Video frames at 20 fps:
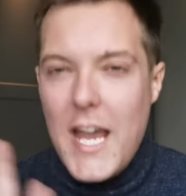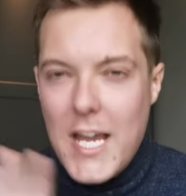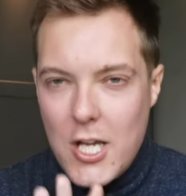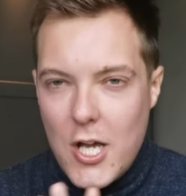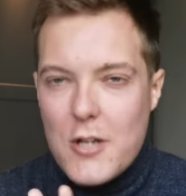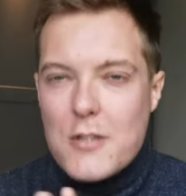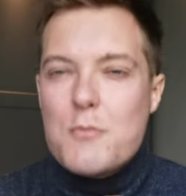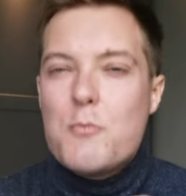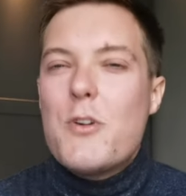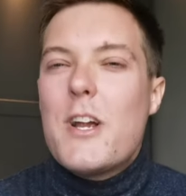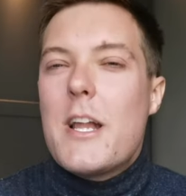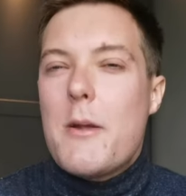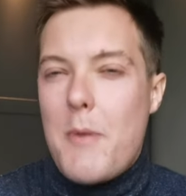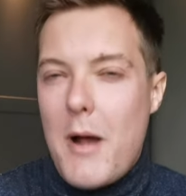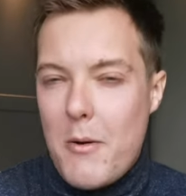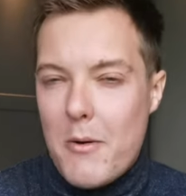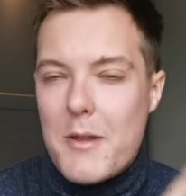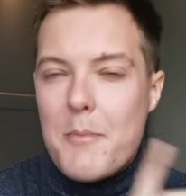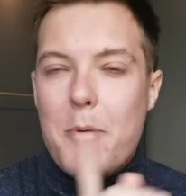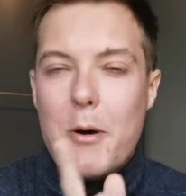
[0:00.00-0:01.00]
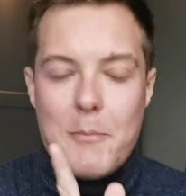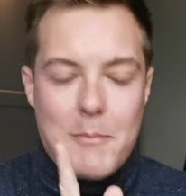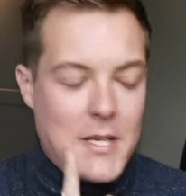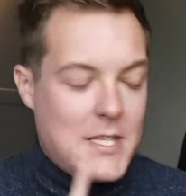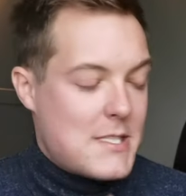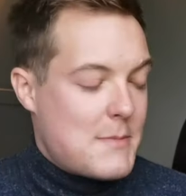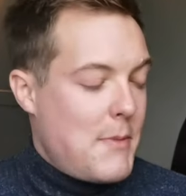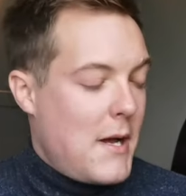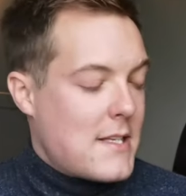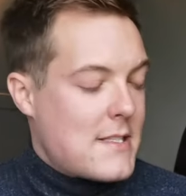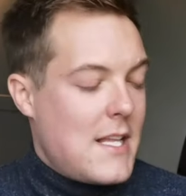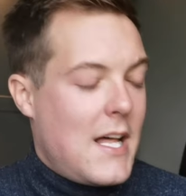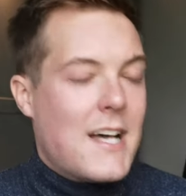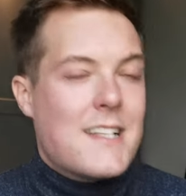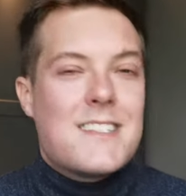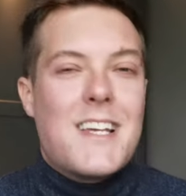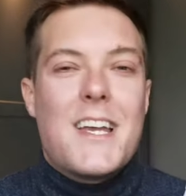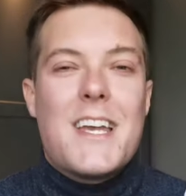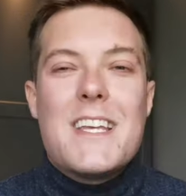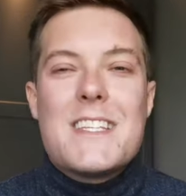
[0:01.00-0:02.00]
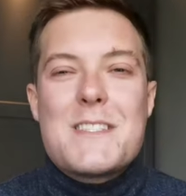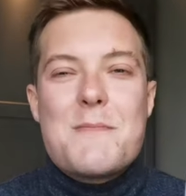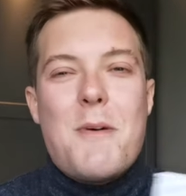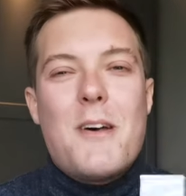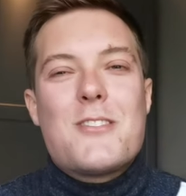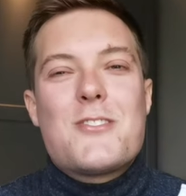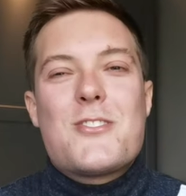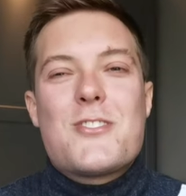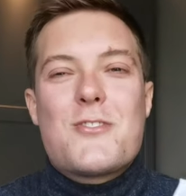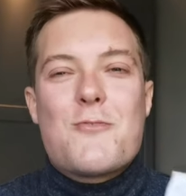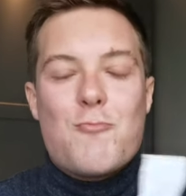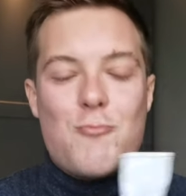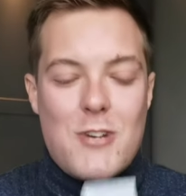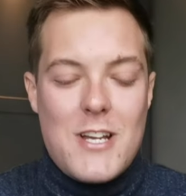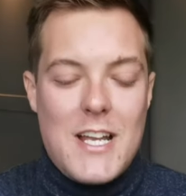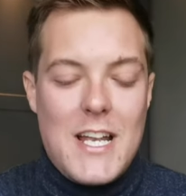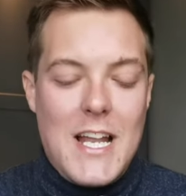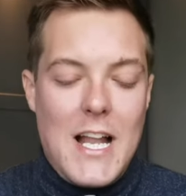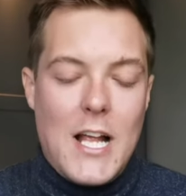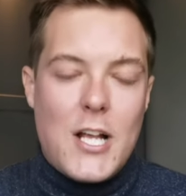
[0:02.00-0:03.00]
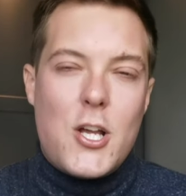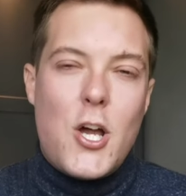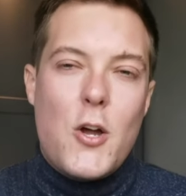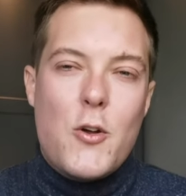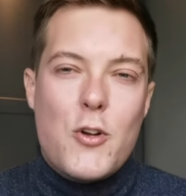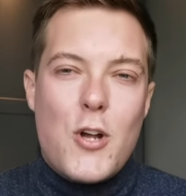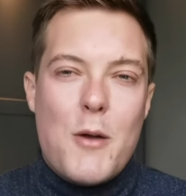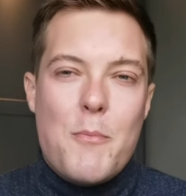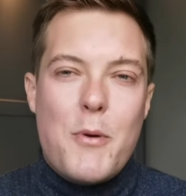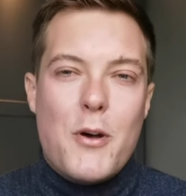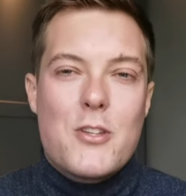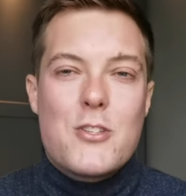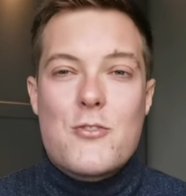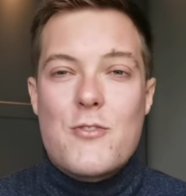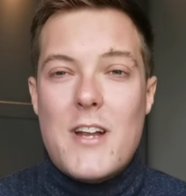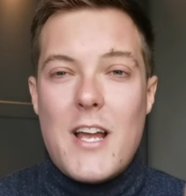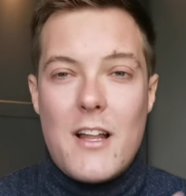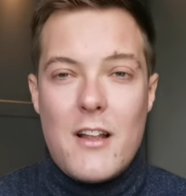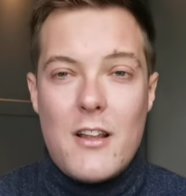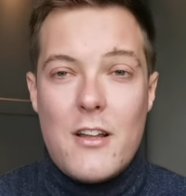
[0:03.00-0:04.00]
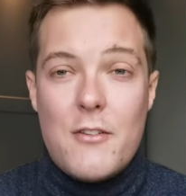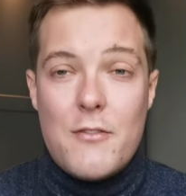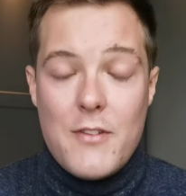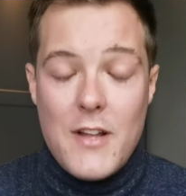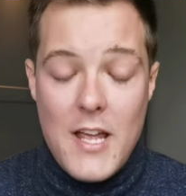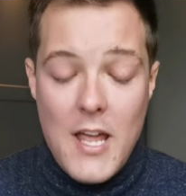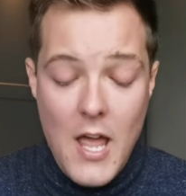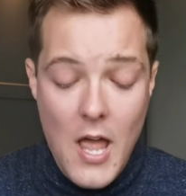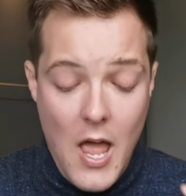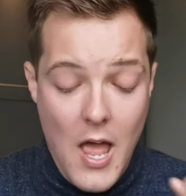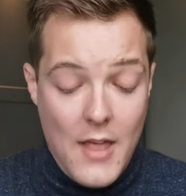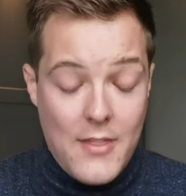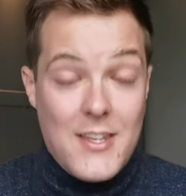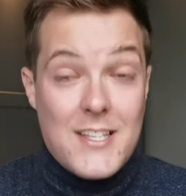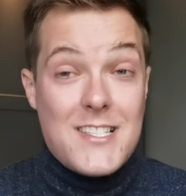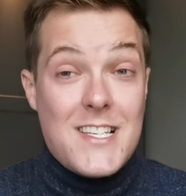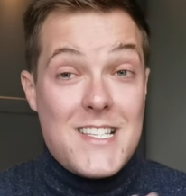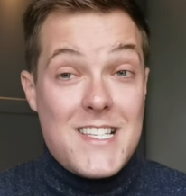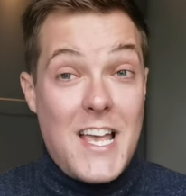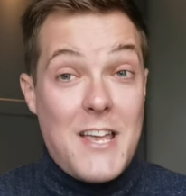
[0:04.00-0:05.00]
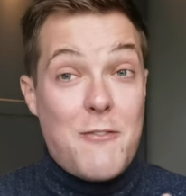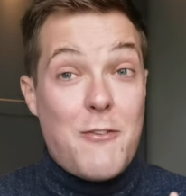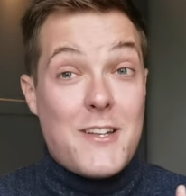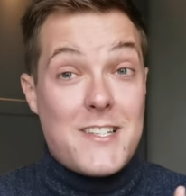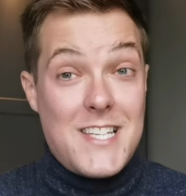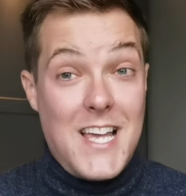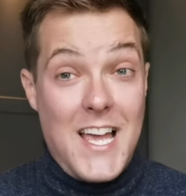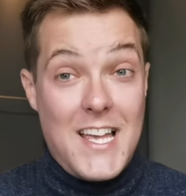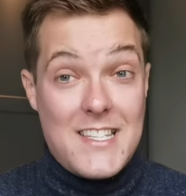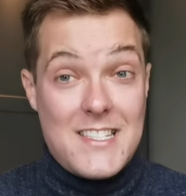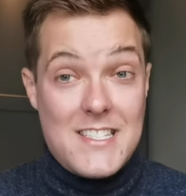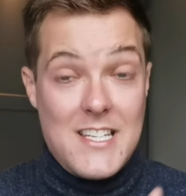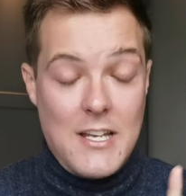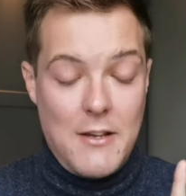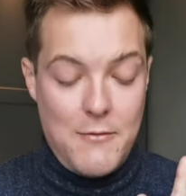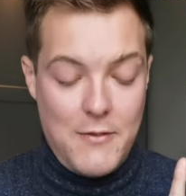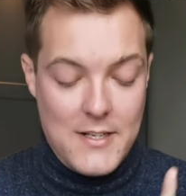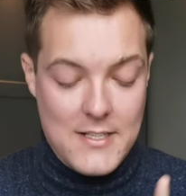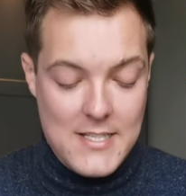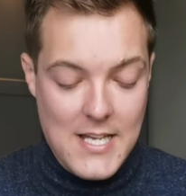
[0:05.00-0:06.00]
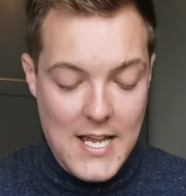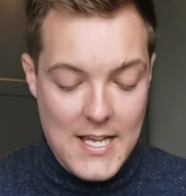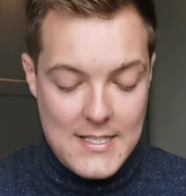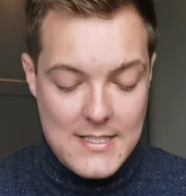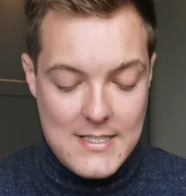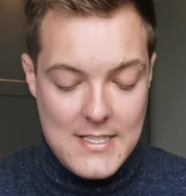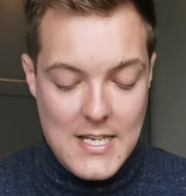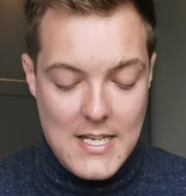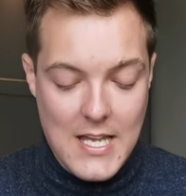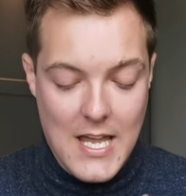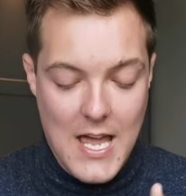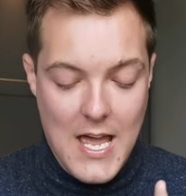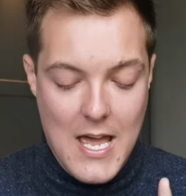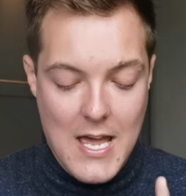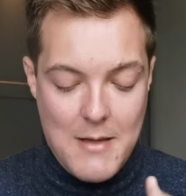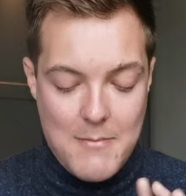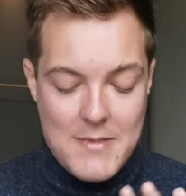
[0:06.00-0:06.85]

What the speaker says: It goes really well with a pumpkin spice latte. It smells just really like cocoa buttery and lovely. This is a fantastic, fantastic